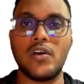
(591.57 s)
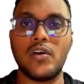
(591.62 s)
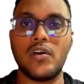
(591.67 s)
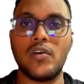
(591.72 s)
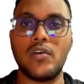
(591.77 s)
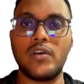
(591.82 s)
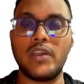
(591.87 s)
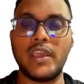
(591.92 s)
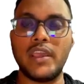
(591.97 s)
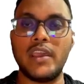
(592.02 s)

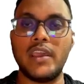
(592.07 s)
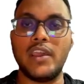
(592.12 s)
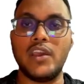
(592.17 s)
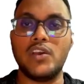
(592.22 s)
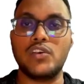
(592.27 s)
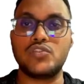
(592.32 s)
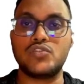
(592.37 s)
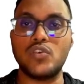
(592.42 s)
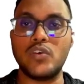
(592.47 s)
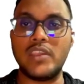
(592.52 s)
Okay,
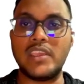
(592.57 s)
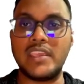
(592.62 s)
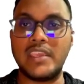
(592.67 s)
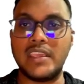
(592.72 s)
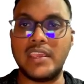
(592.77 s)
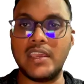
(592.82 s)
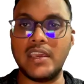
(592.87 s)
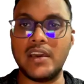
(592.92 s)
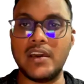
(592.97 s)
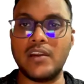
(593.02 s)
so
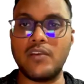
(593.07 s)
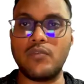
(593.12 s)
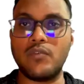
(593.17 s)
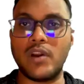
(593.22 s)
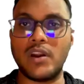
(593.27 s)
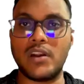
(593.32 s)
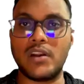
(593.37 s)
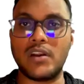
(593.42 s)
here what,